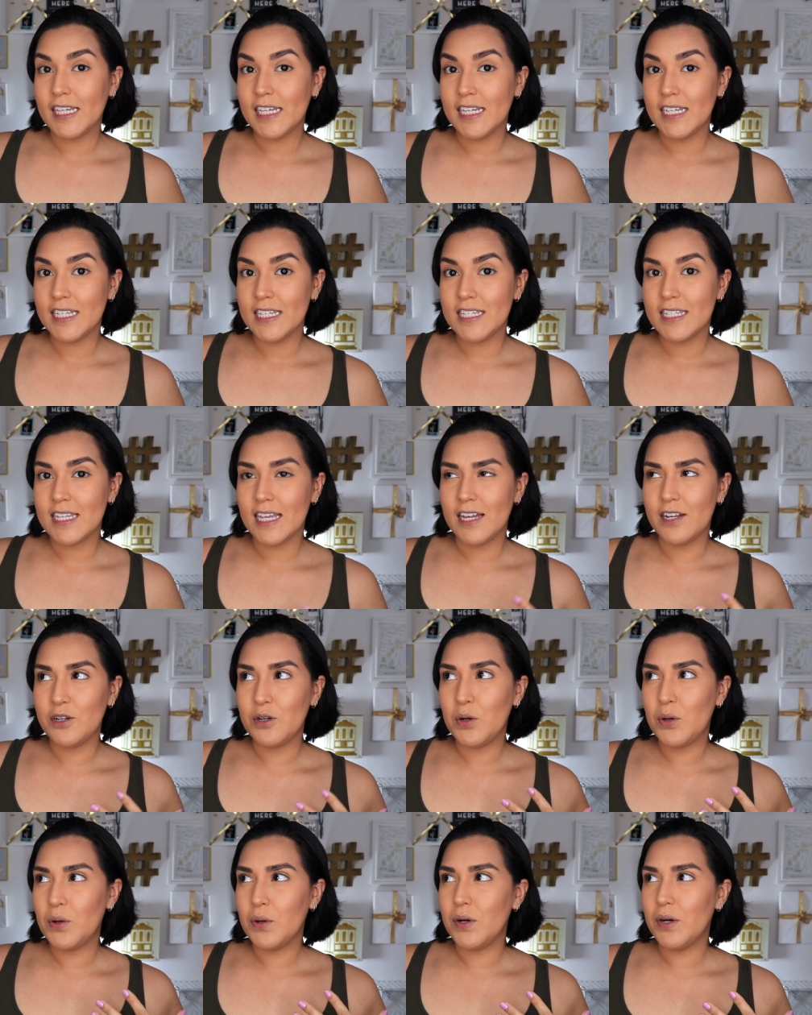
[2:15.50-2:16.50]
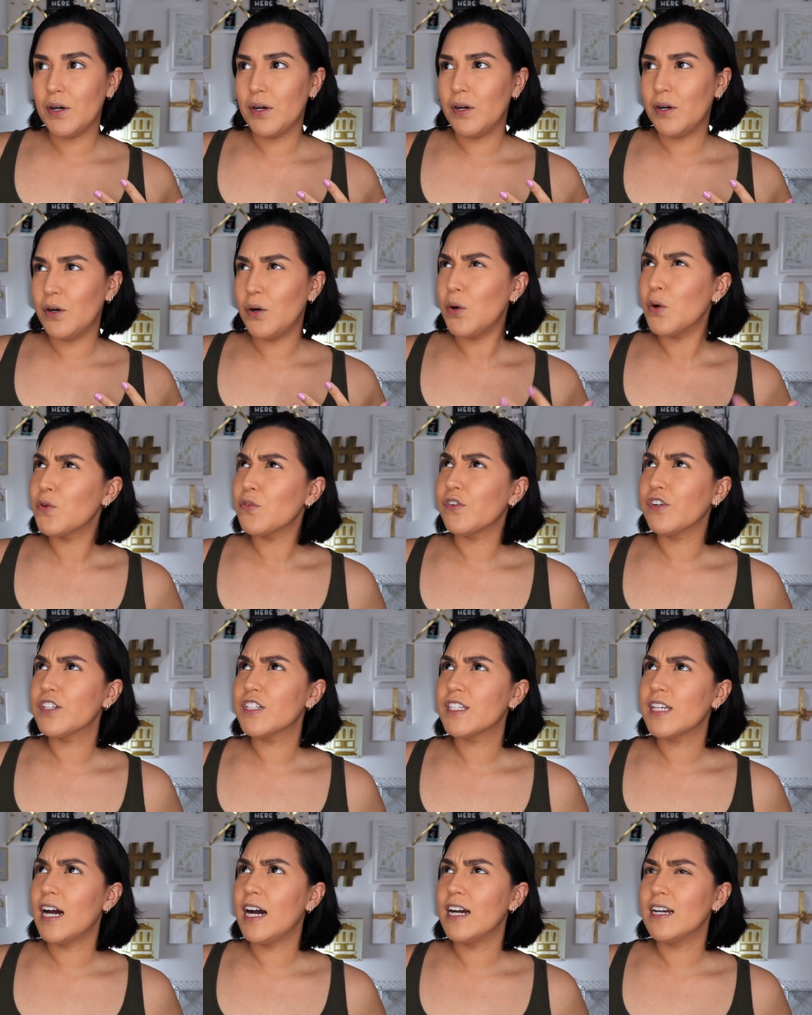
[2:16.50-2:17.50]
these an uh,
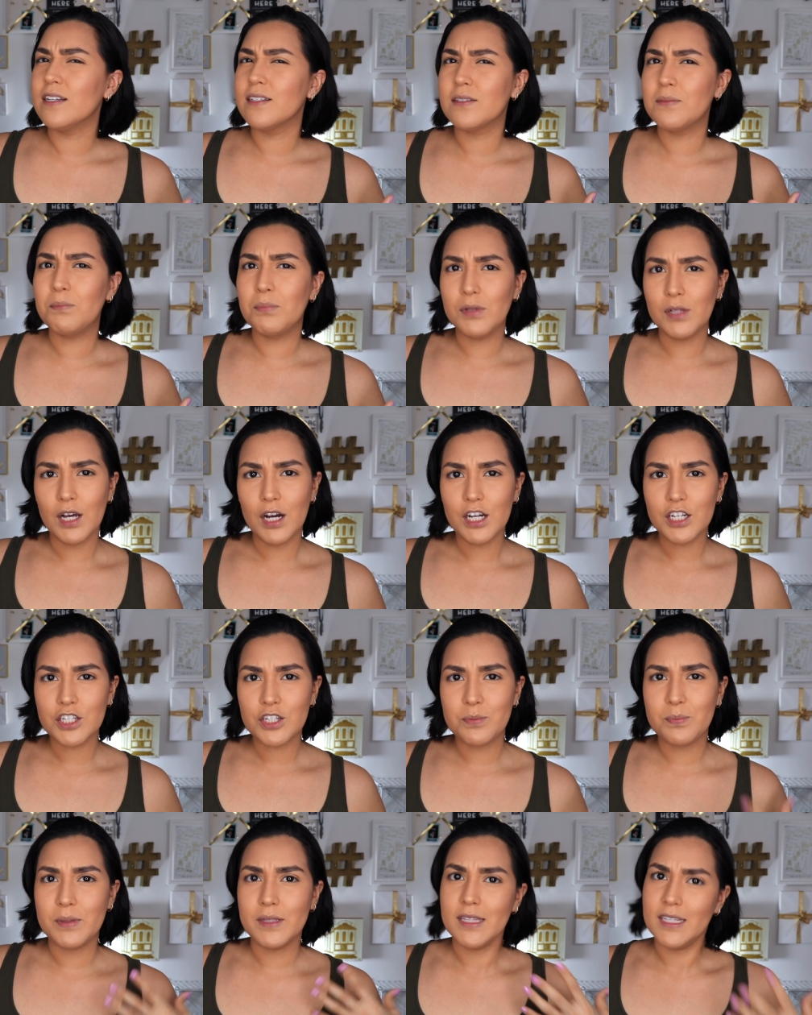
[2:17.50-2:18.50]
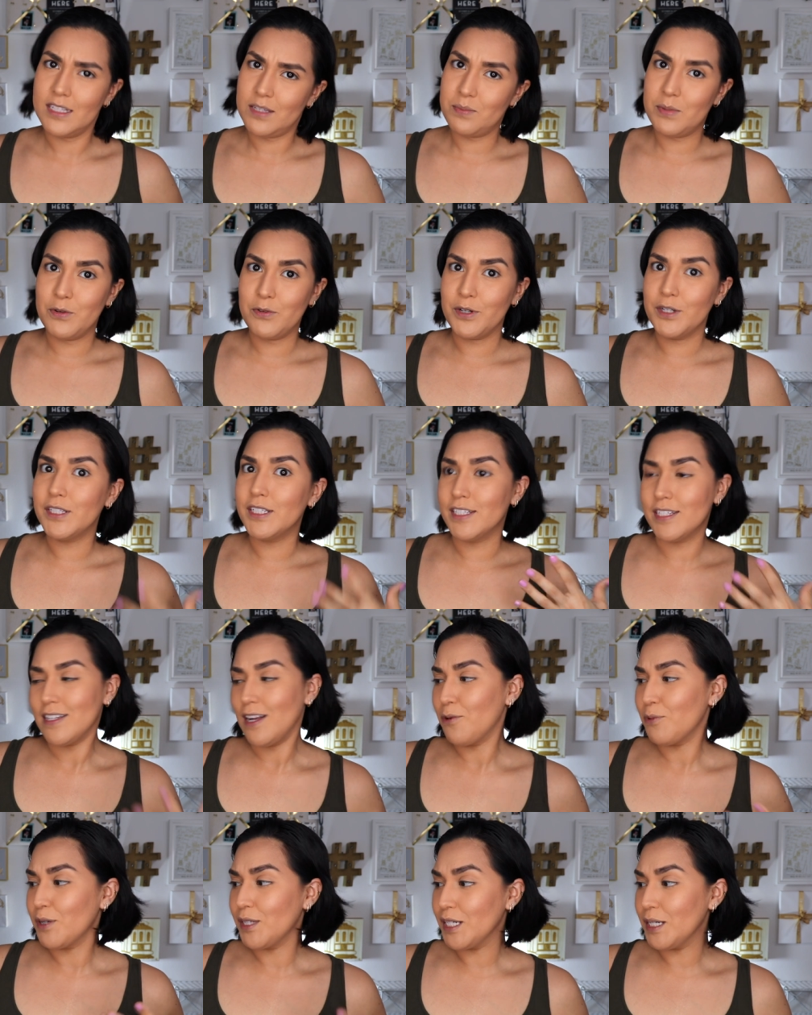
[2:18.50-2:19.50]
oversized blush, but let's be real, it's
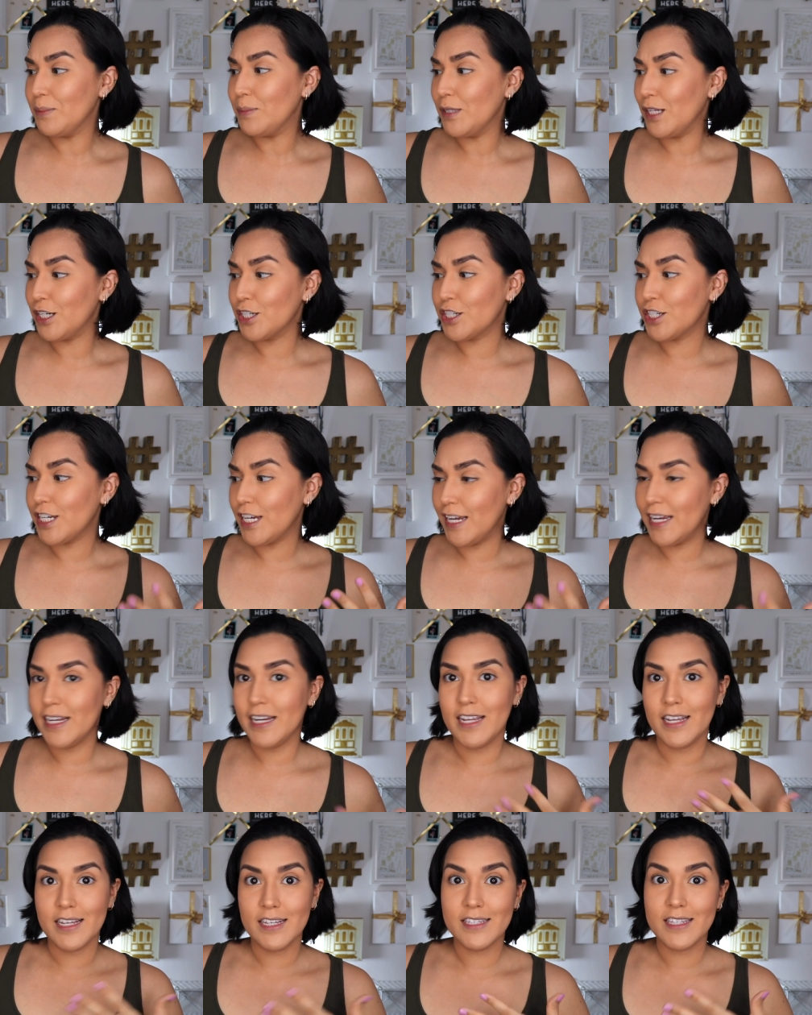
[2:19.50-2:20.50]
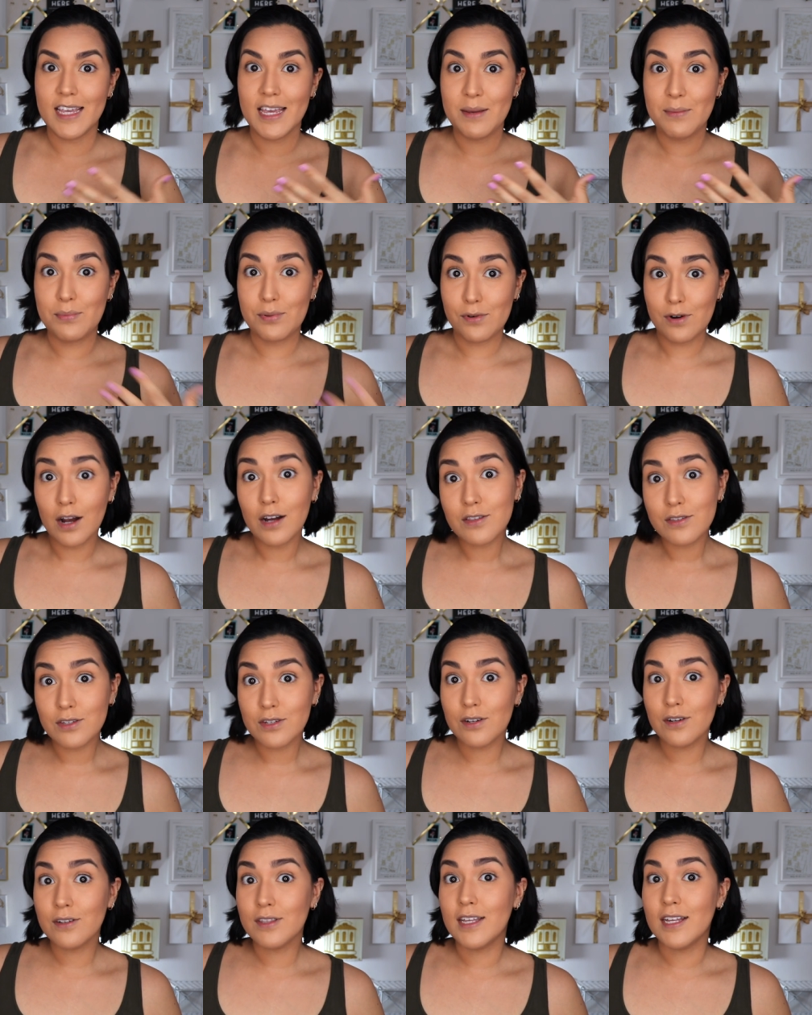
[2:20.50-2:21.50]
not really a blush. It is a
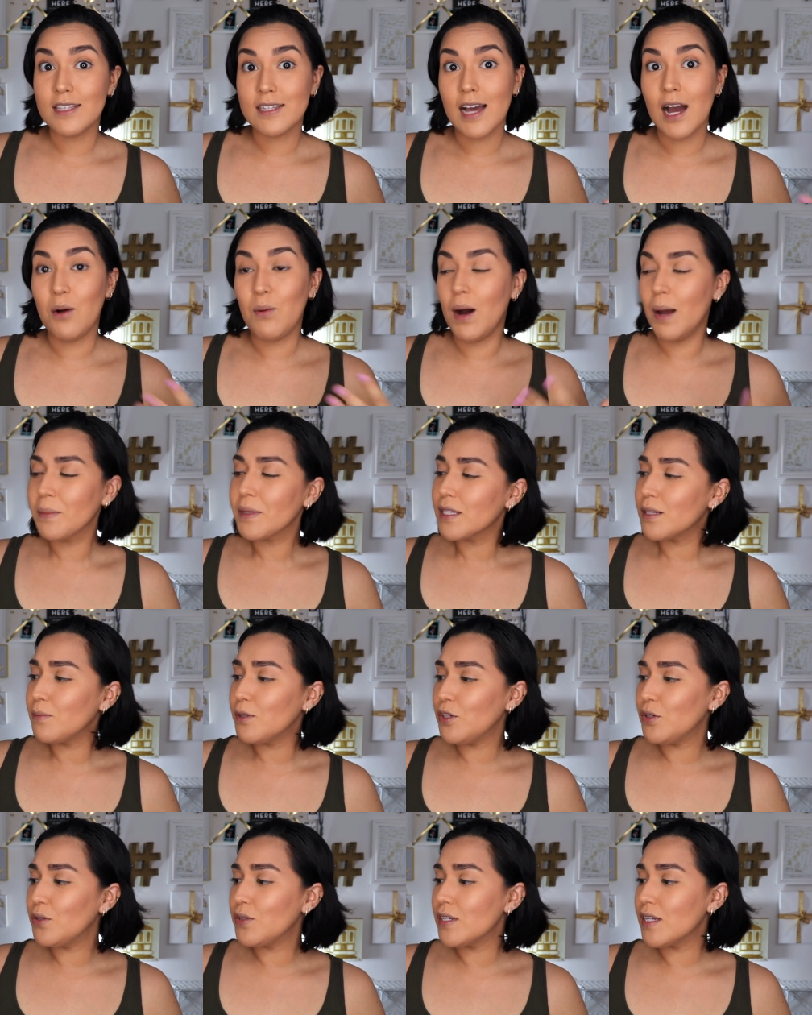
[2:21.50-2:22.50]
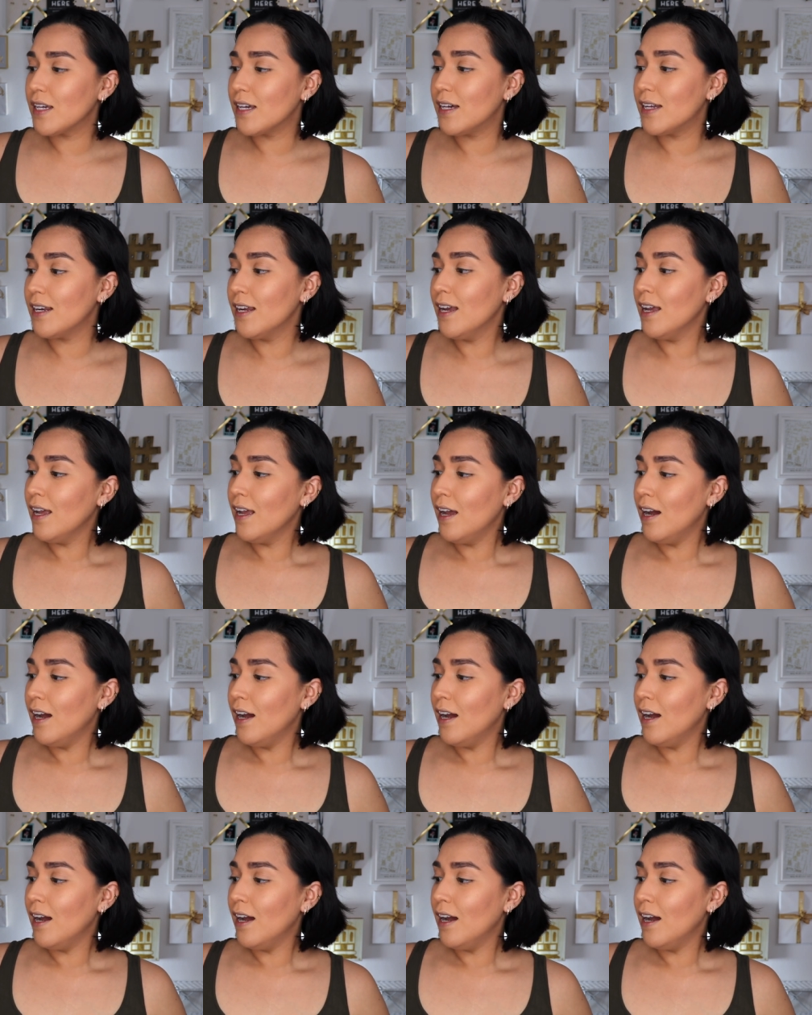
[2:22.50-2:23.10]
bronzer. That's how I'm going to be using it.